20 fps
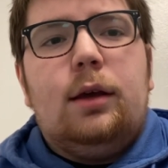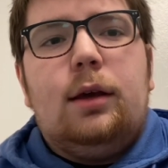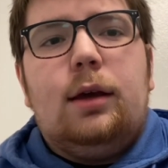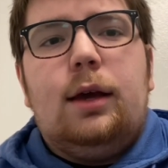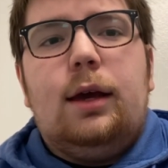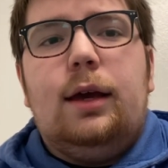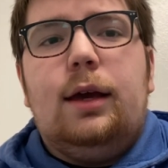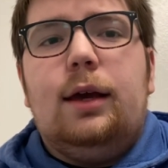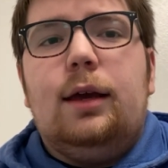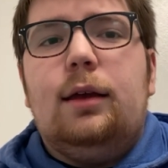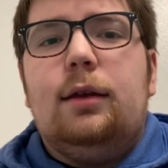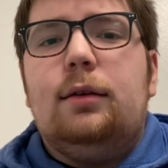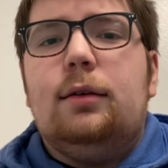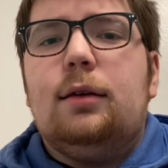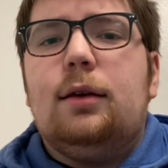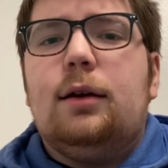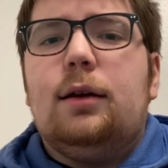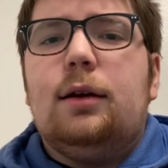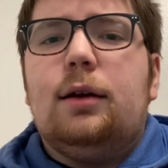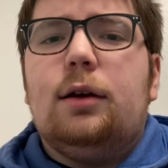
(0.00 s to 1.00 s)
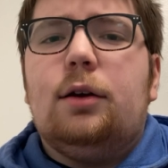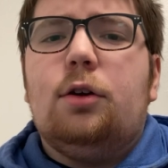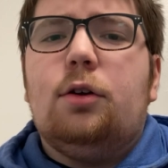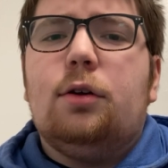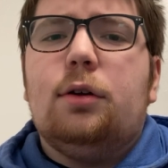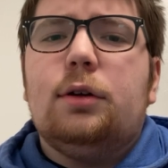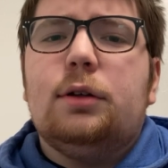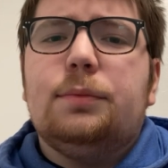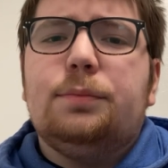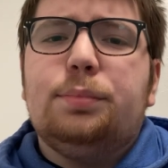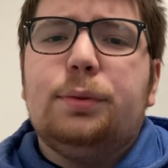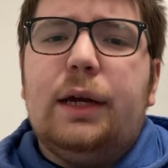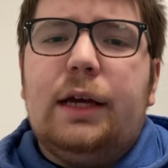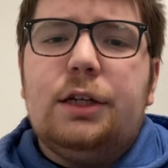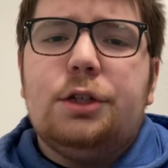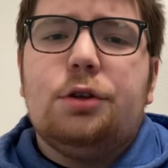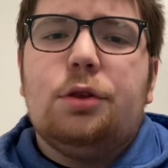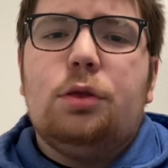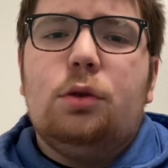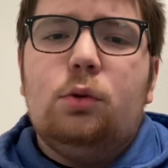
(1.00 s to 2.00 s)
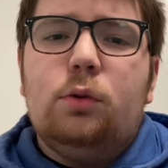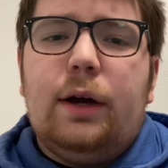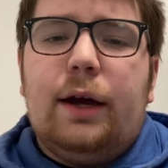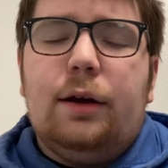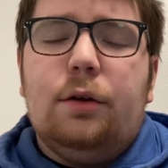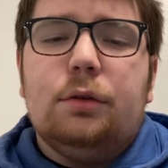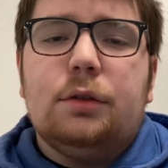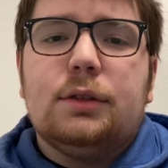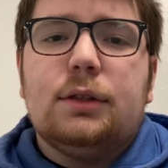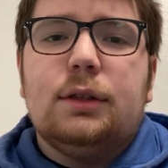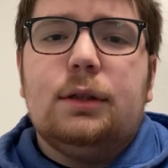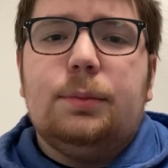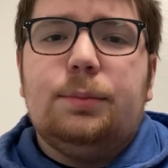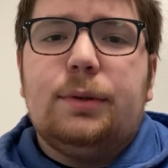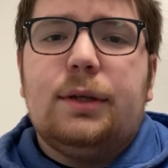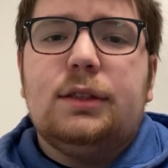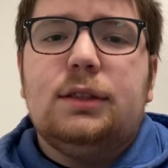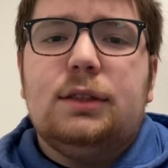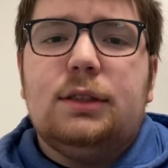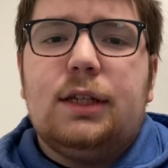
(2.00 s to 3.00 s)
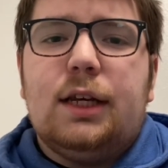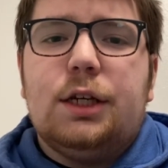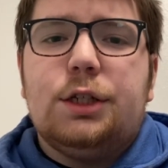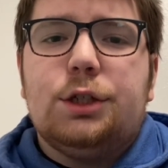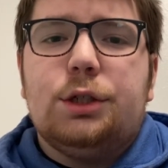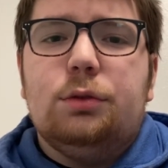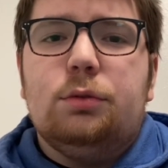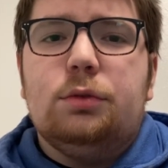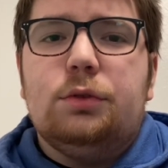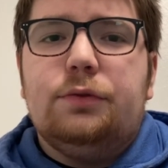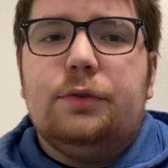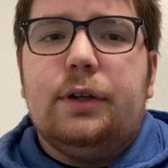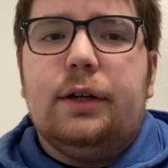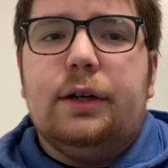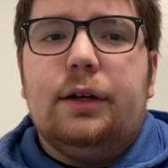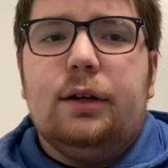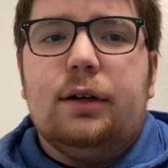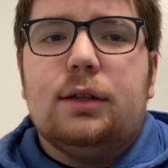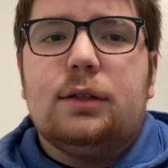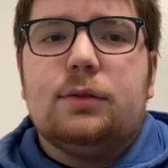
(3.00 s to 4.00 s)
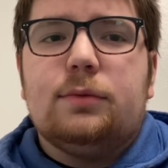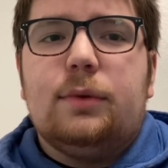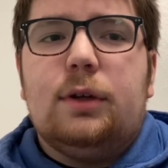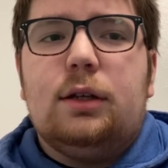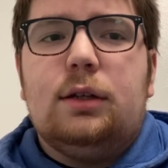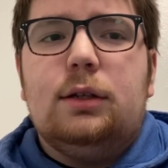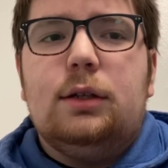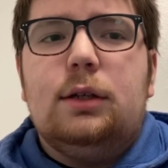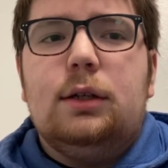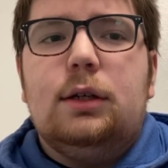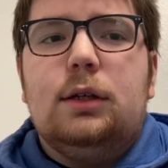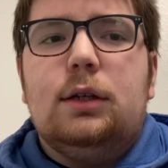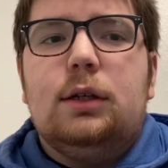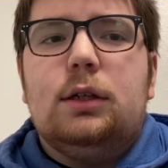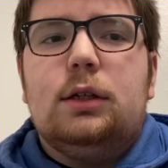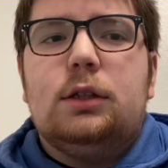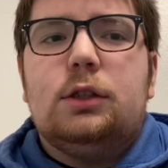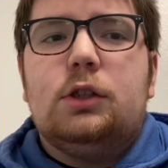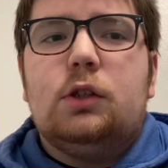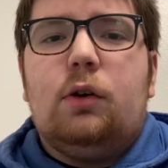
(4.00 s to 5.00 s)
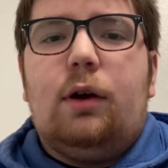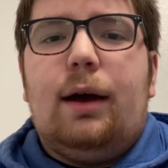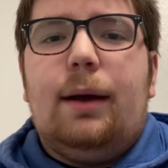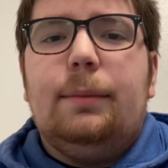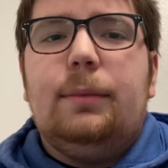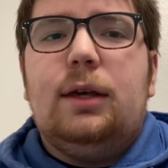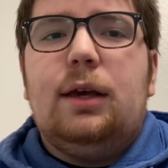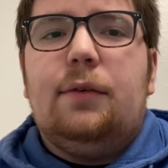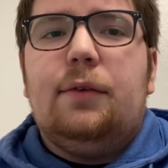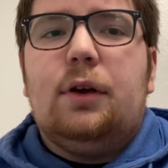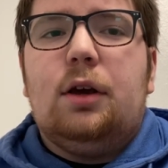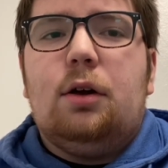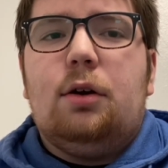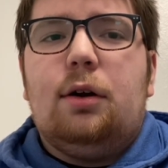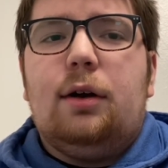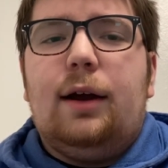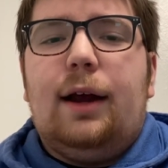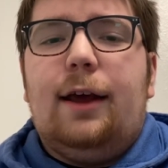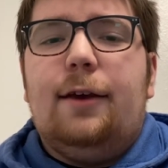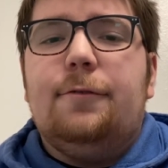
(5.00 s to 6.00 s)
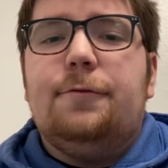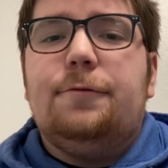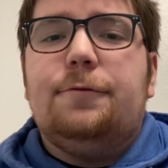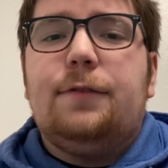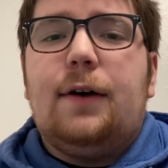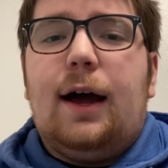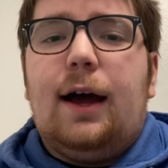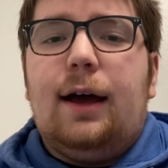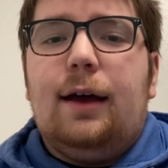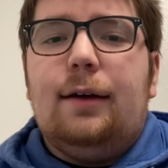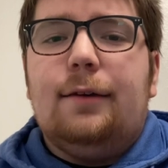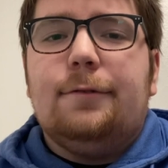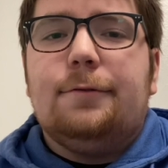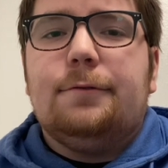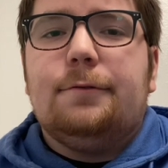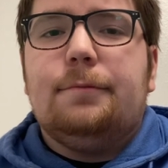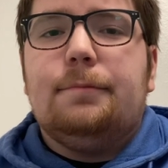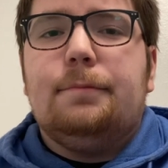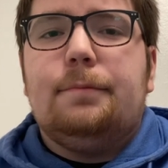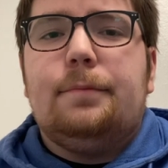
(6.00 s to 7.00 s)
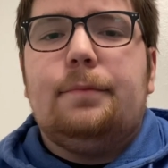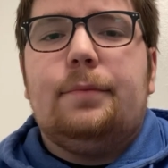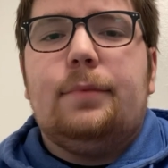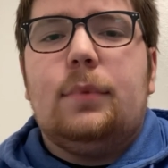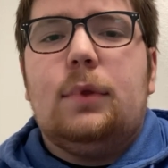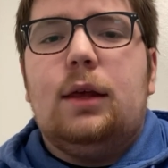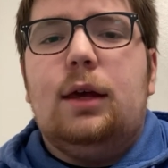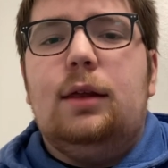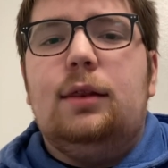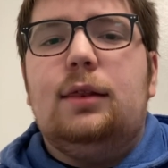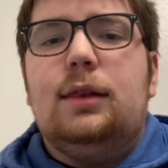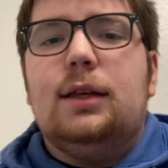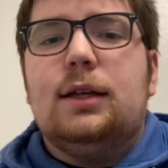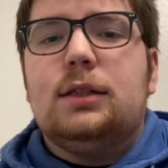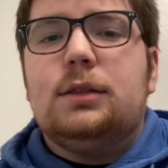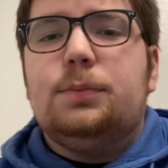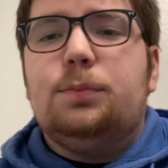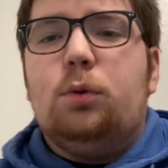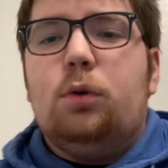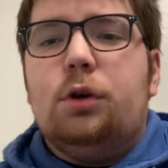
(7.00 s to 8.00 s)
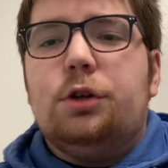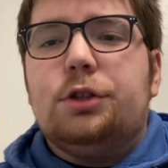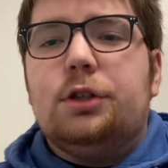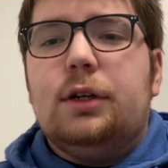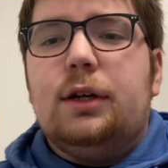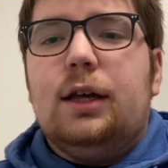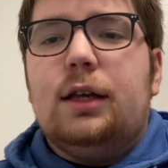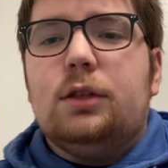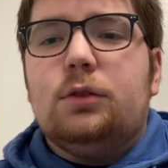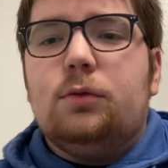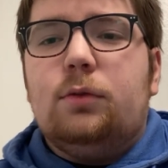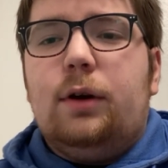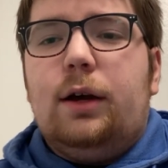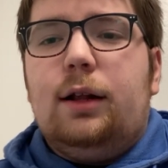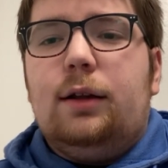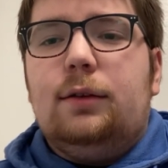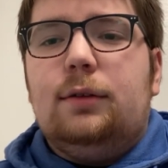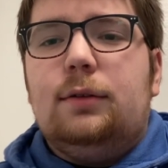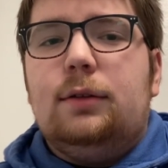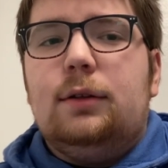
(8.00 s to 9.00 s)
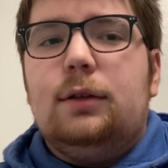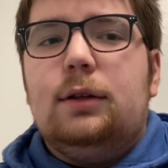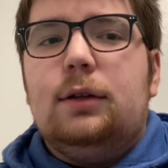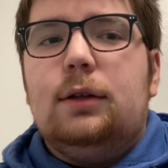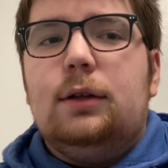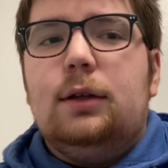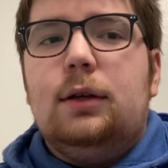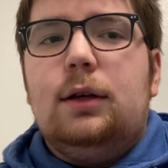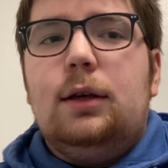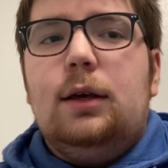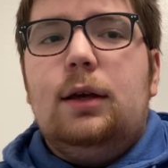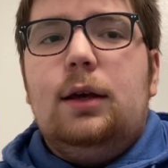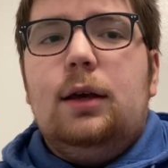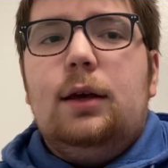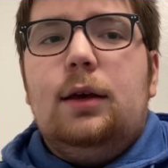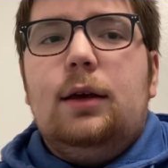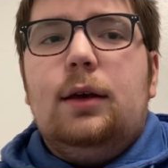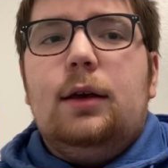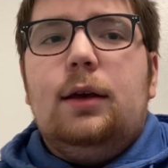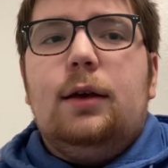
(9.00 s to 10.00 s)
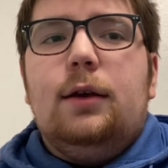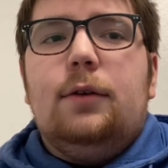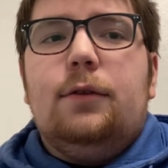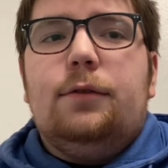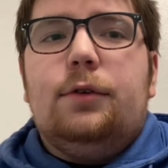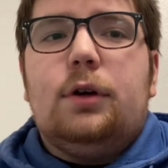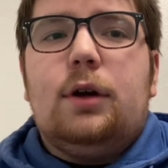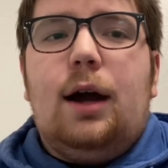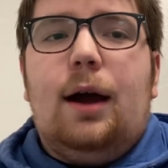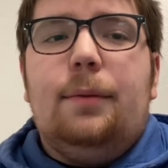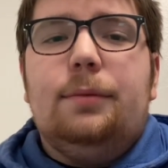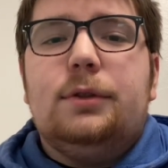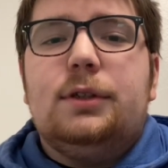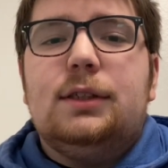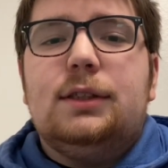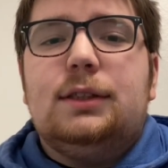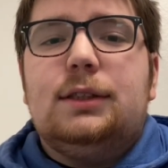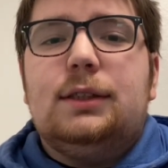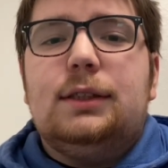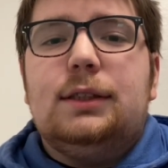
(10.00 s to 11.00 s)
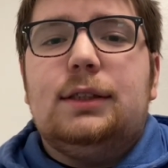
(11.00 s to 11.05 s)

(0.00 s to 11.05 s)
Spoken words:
And her pitch throughout the presentation was very good as well. So I'm giving her a 5 in this portion as well. For competency